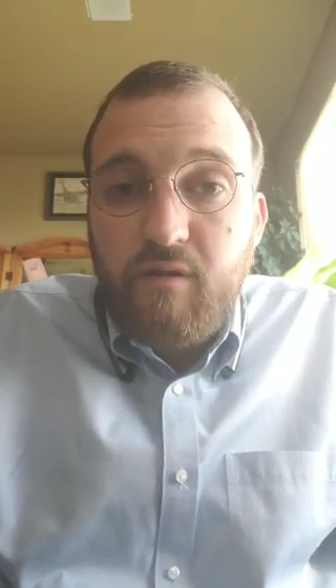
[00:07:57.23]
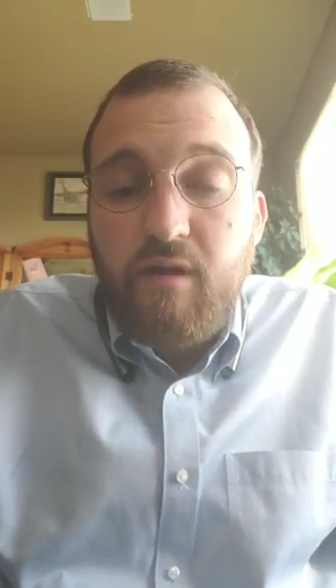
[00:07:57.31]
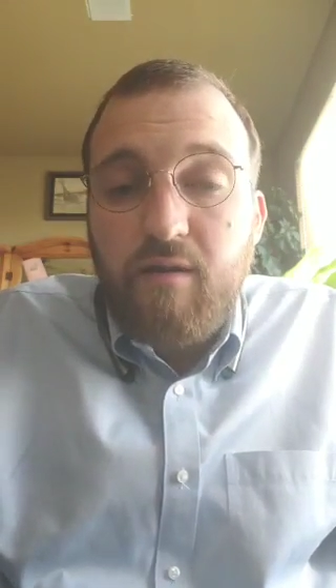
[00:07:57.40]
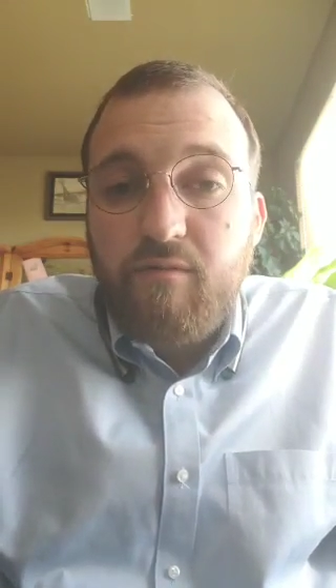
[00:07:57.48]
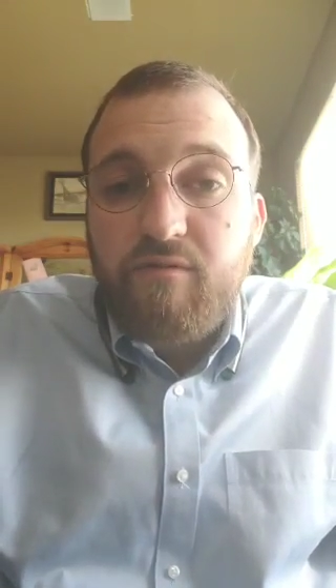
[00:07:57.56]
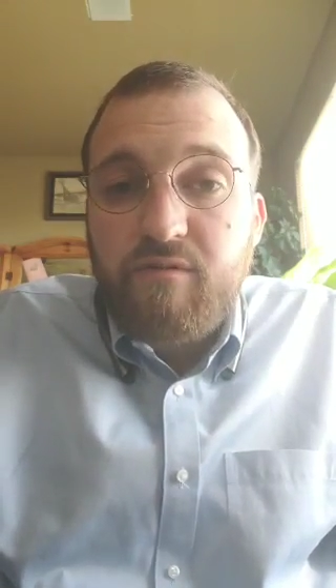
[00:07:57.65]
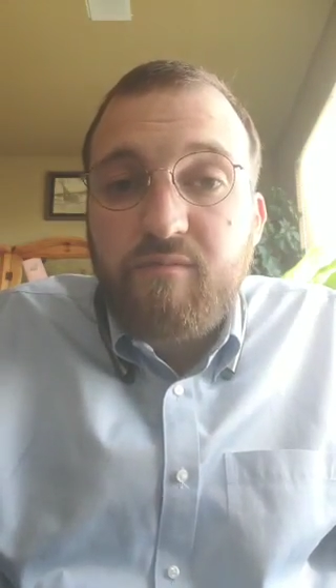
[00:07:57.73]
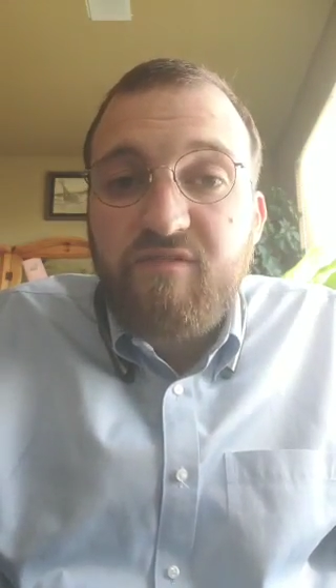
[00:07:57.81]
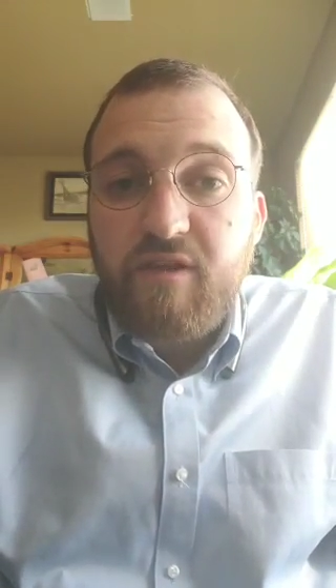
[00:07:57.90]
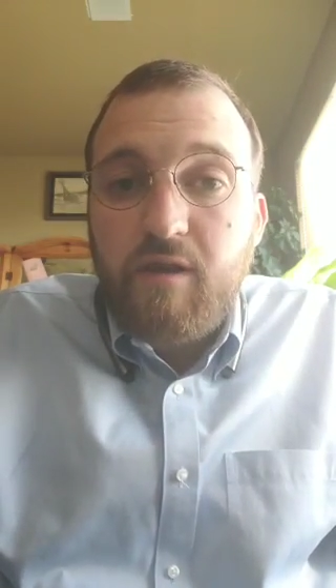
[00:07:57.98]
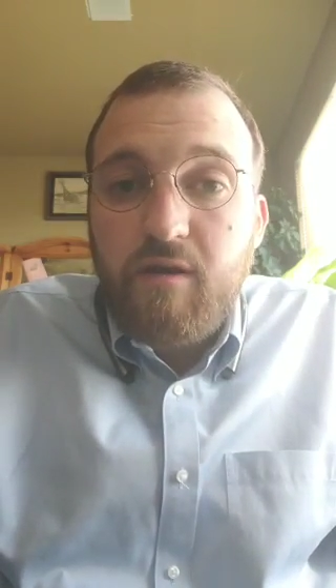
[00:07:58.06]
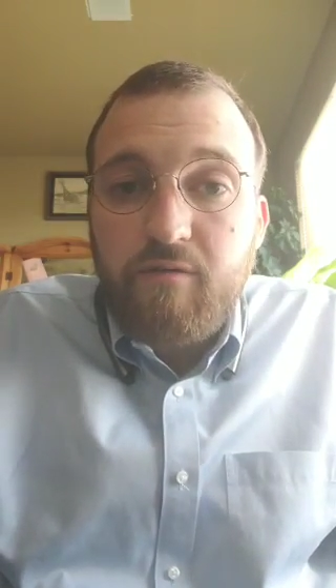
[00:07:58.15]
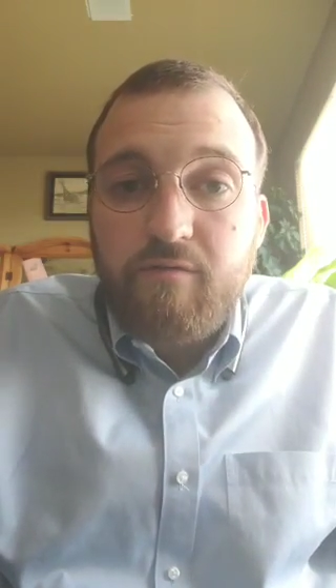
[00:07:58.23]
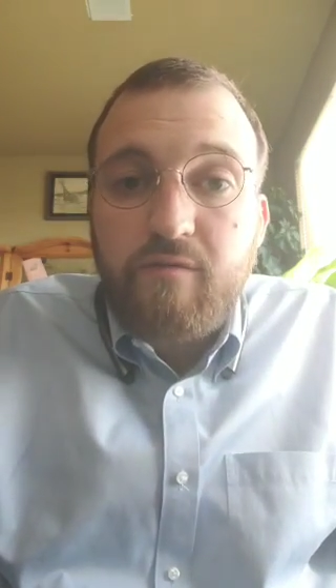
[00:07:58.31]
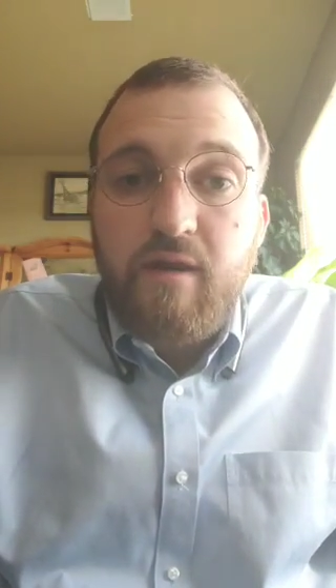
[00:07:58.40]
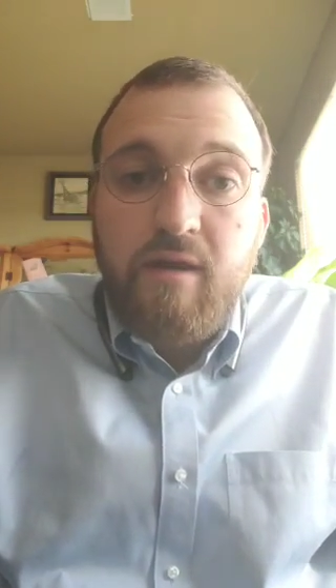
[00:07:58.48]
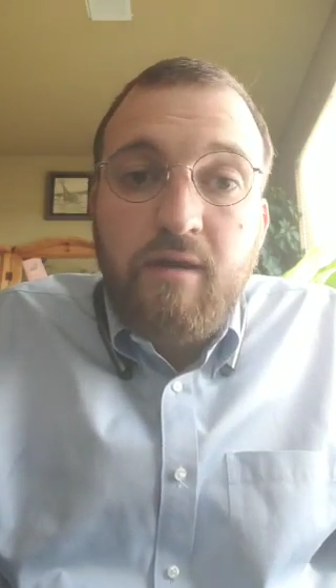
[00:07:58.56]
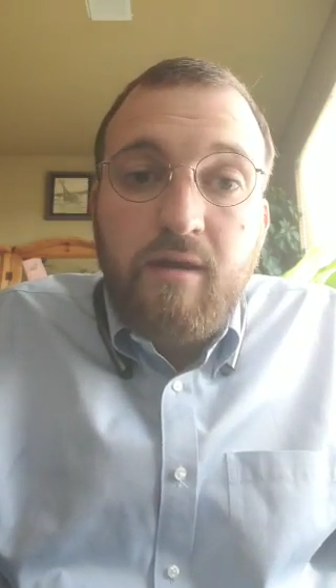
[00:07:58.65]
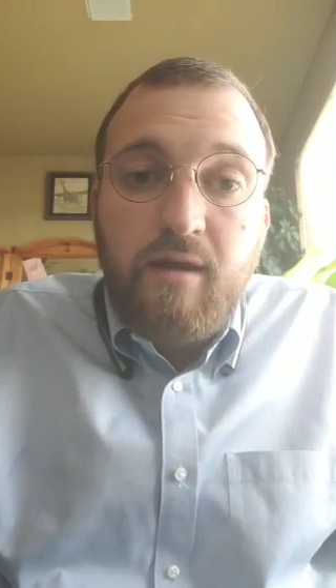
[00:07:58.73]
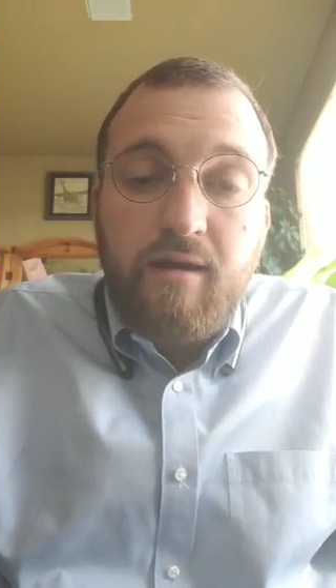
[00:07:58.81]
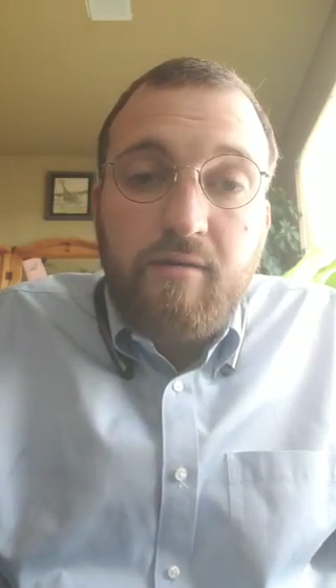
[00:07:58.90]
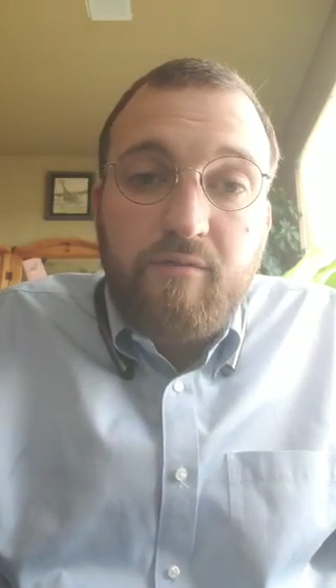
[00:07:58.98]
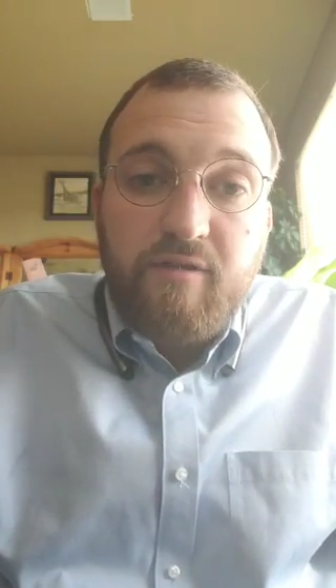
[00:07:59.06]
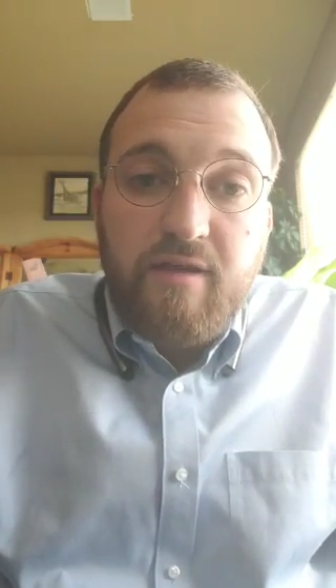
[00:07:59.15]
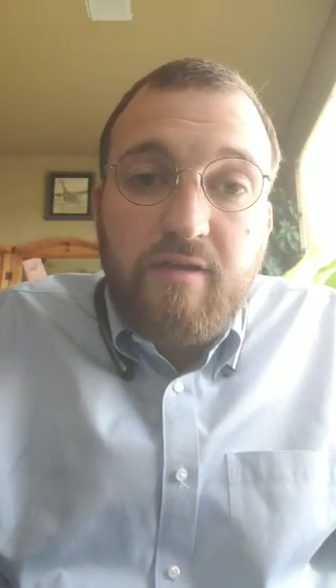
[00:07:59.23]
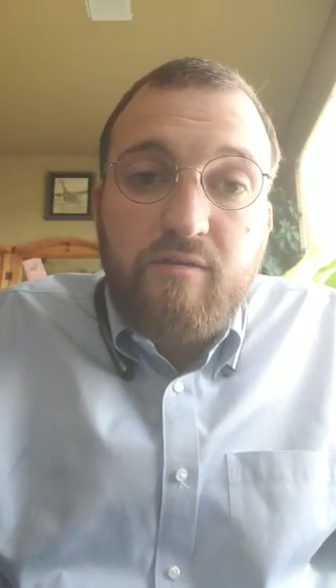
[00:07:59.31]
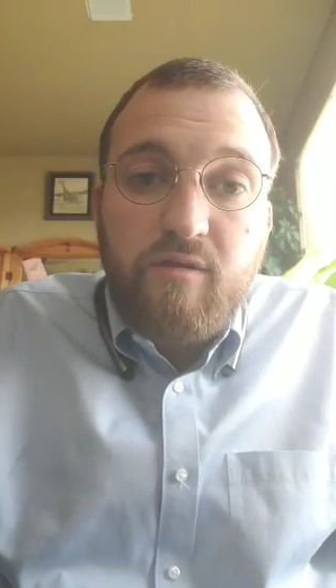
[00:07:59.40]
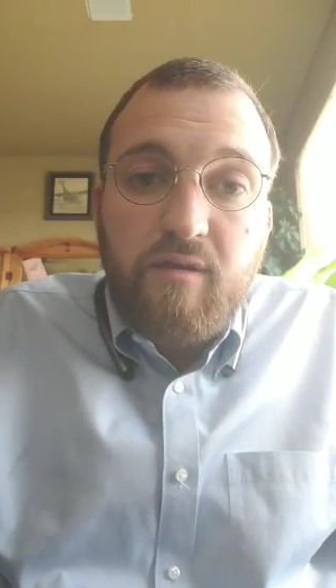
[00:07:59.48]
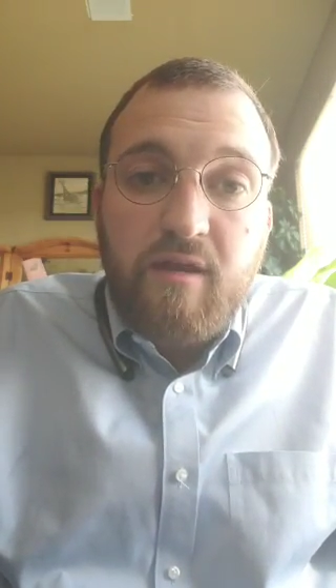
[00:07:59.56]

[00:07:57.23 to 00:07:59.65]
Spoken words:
along with some videos, released